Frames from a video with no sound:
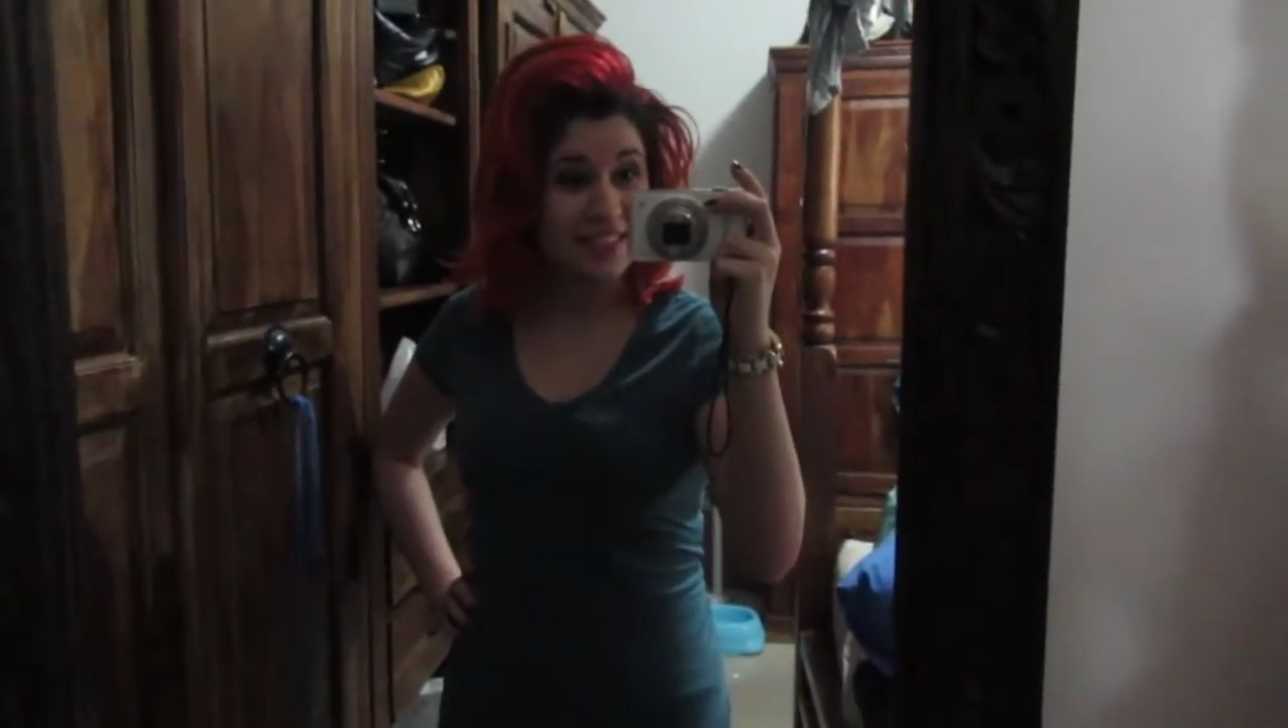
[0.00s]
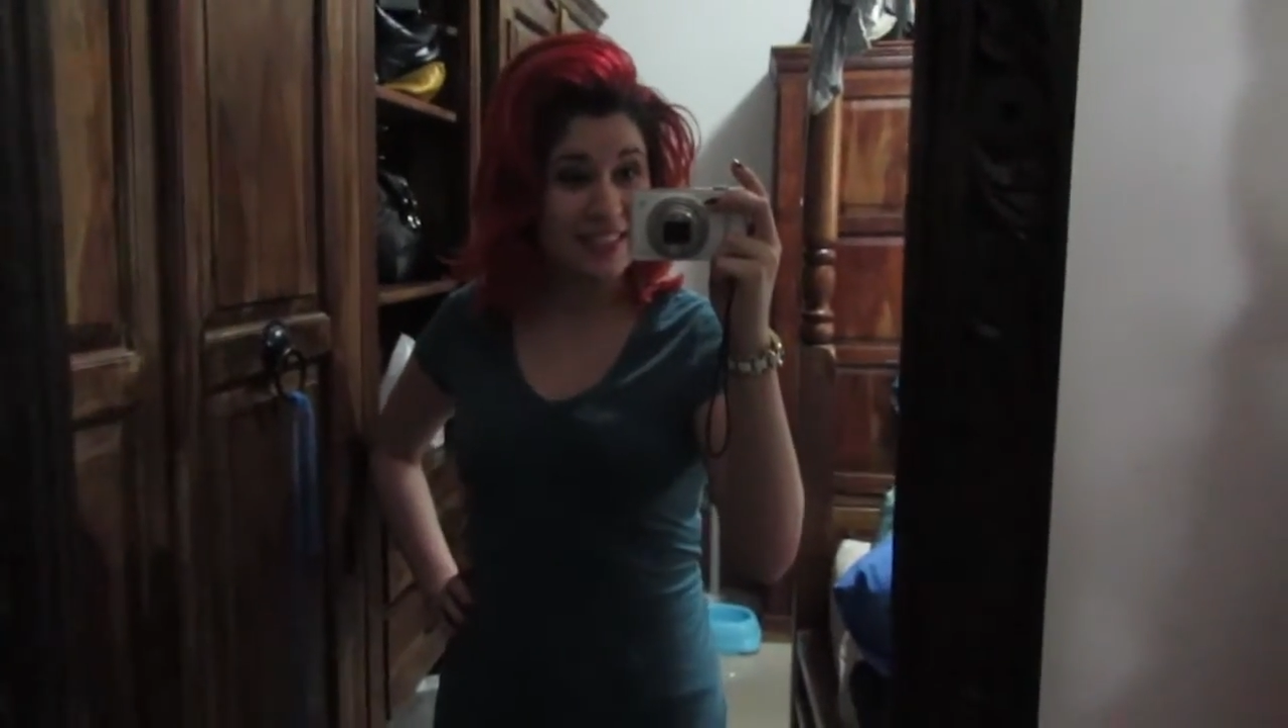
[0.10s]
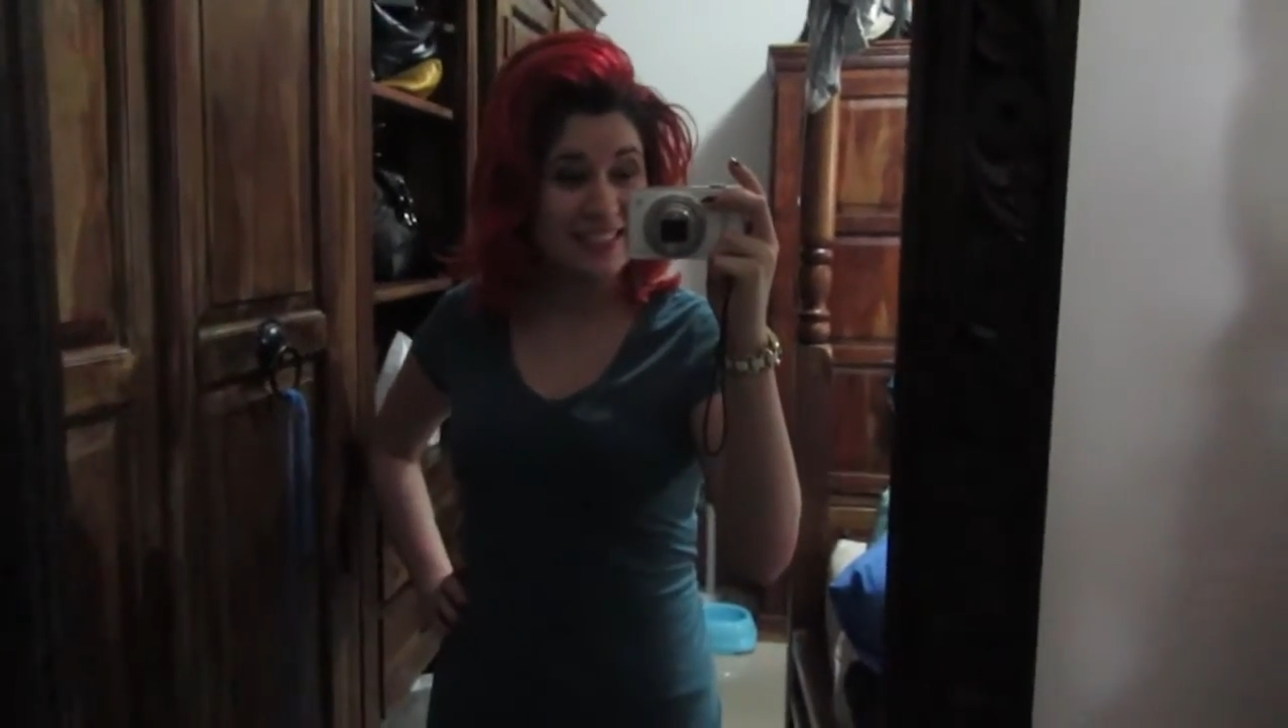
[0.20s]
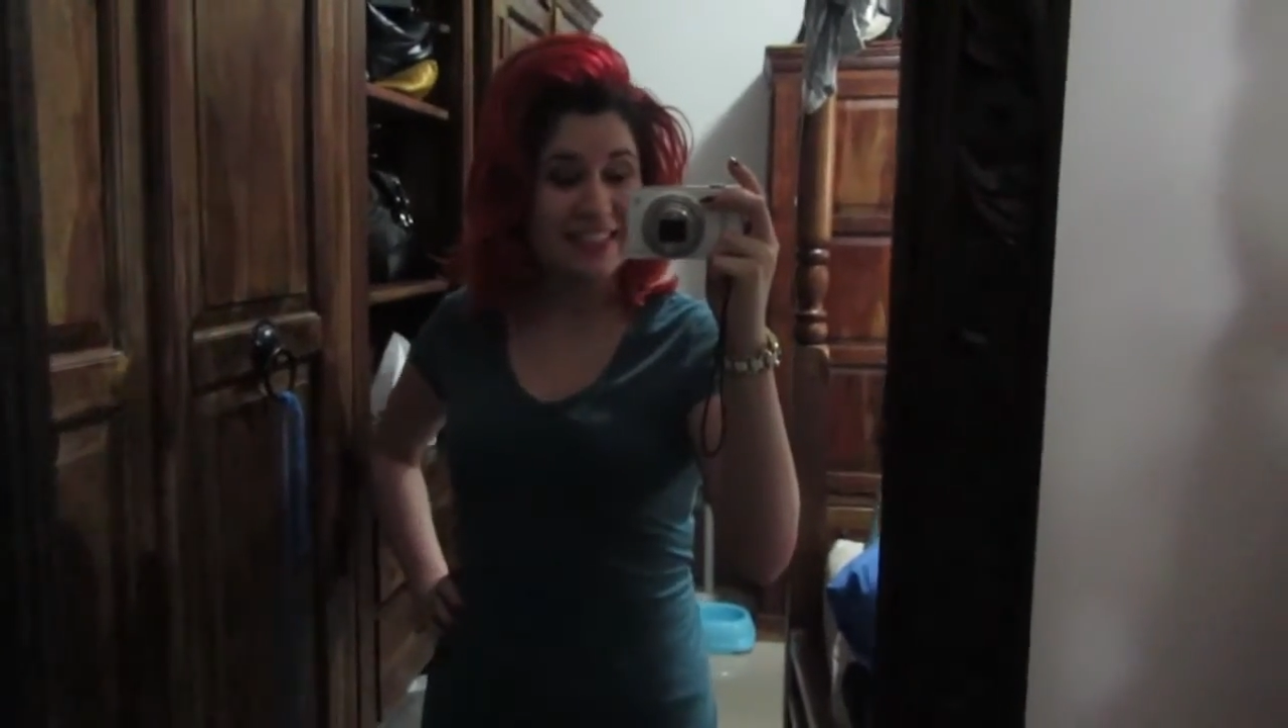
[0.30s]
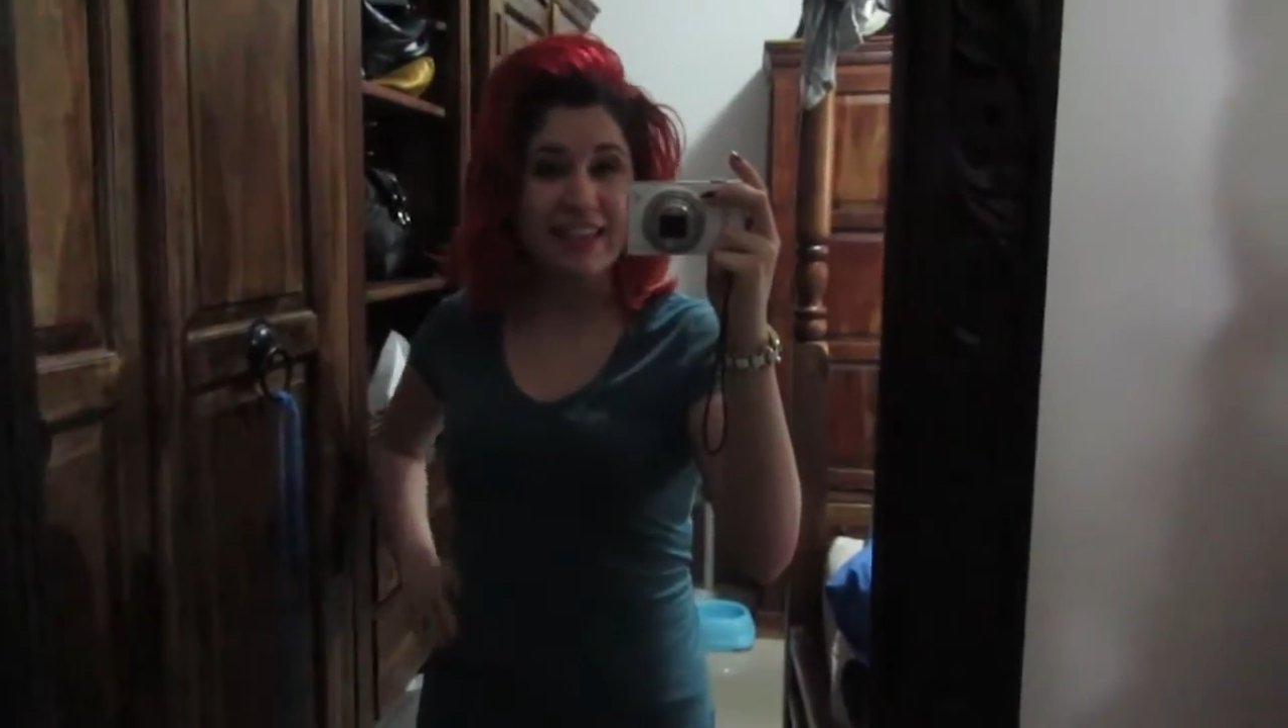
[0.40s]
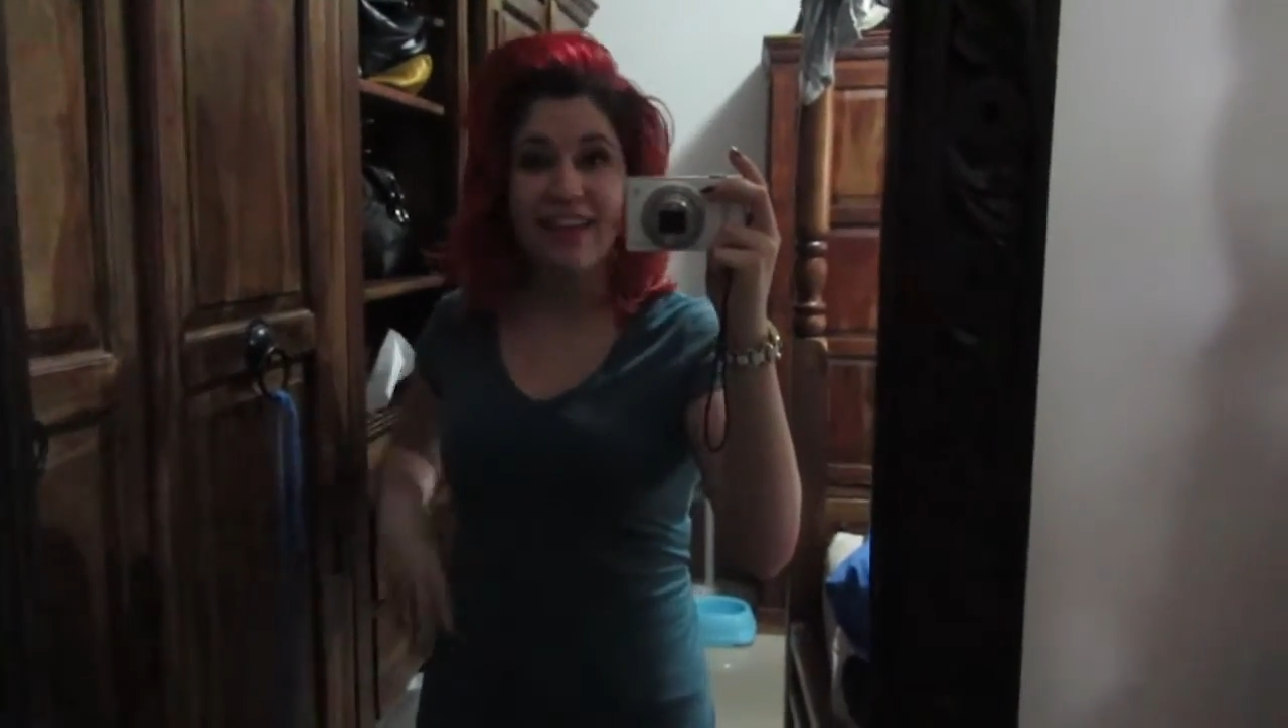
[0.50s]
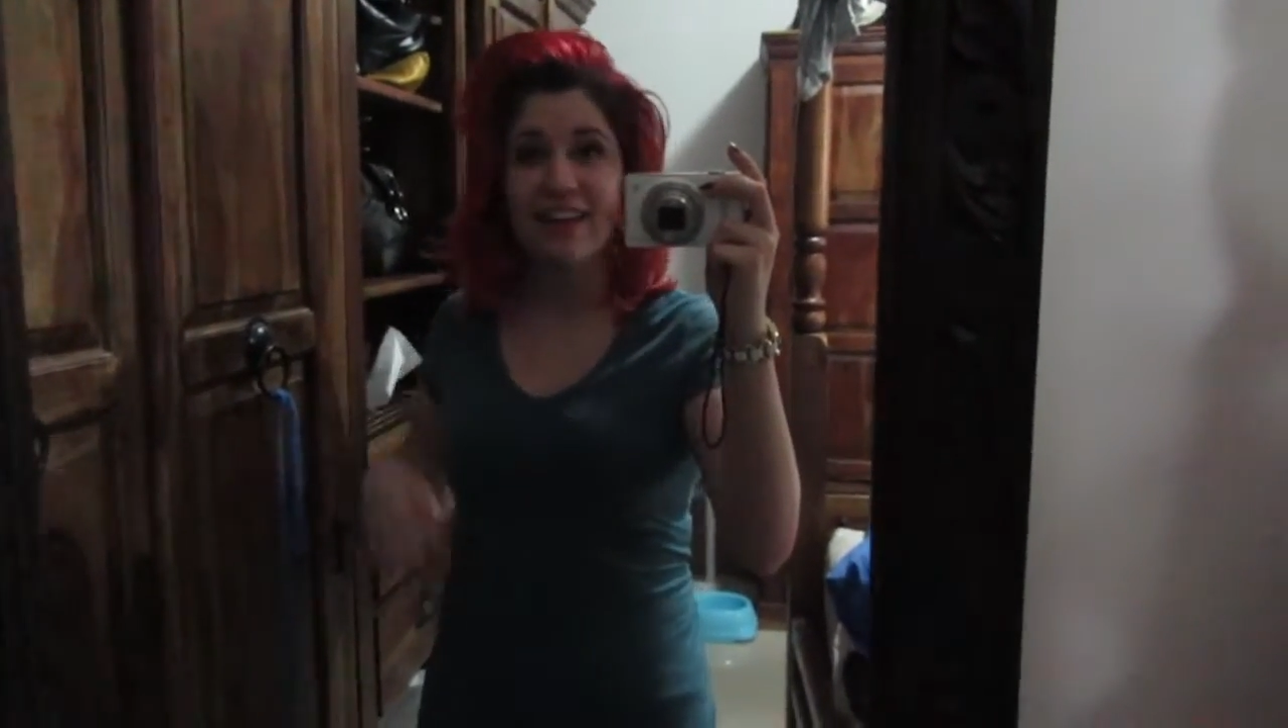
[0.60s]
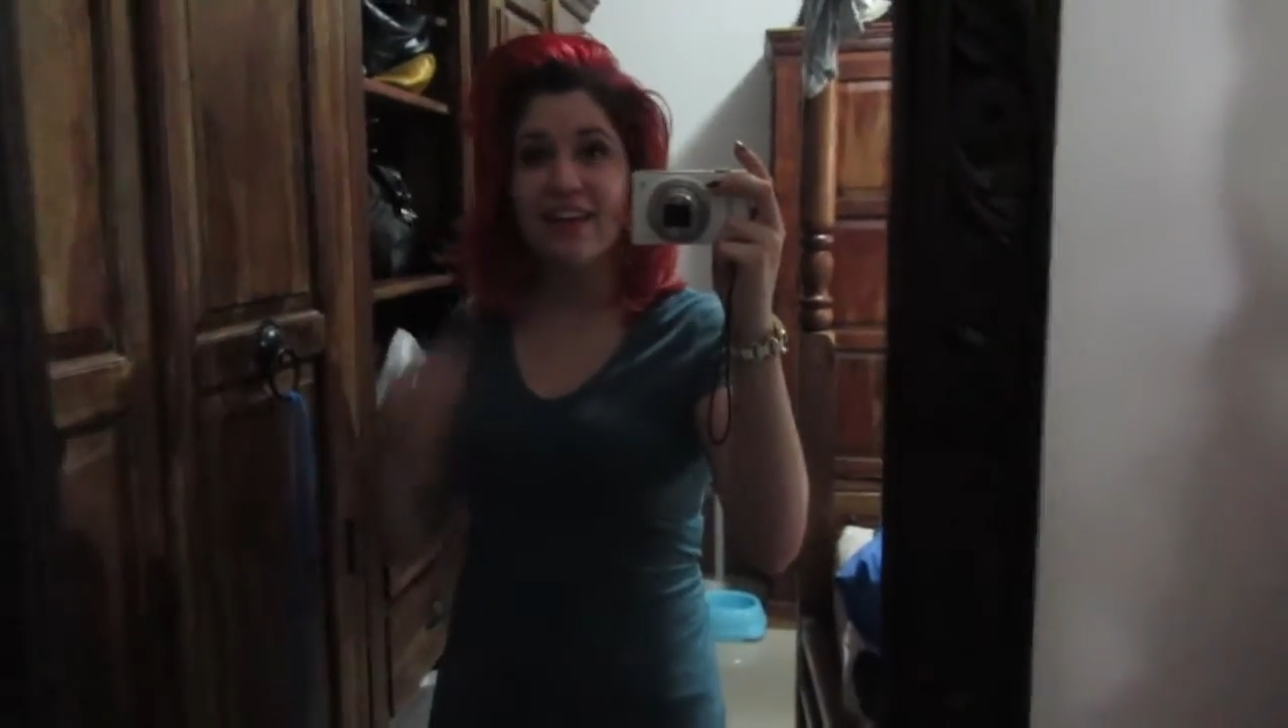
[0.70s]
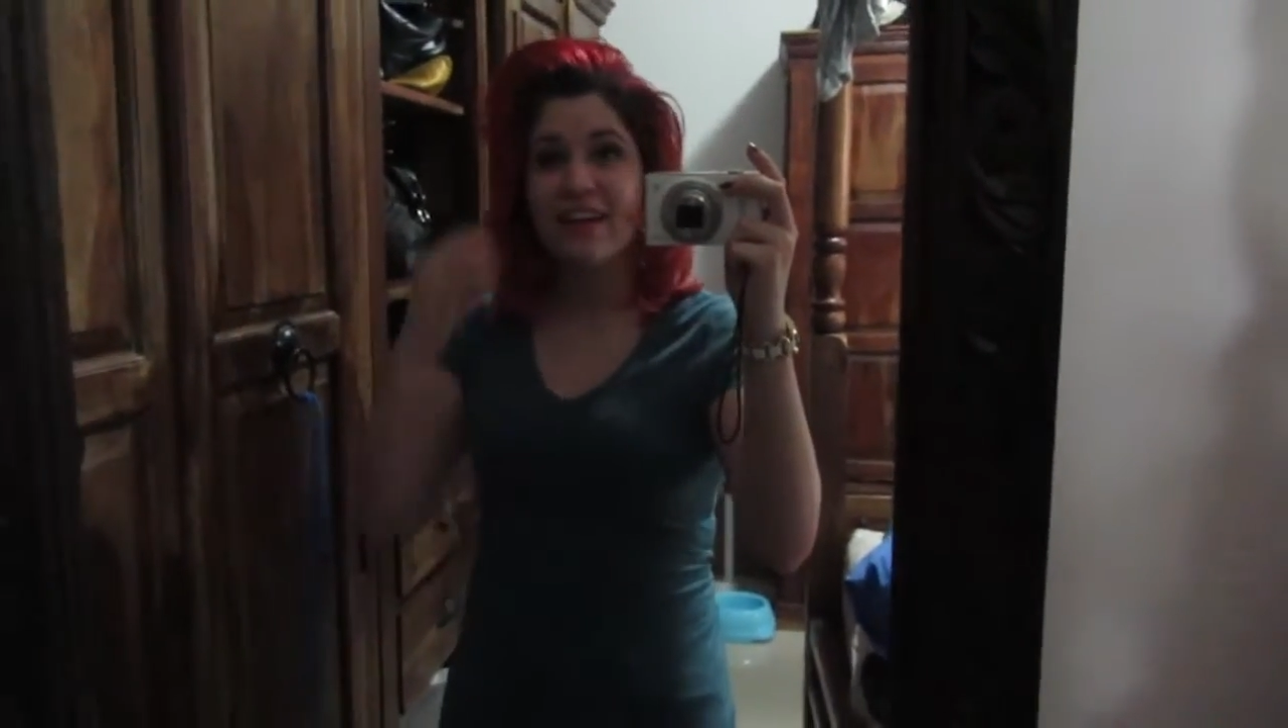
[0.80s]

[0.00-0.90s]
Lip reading: can see,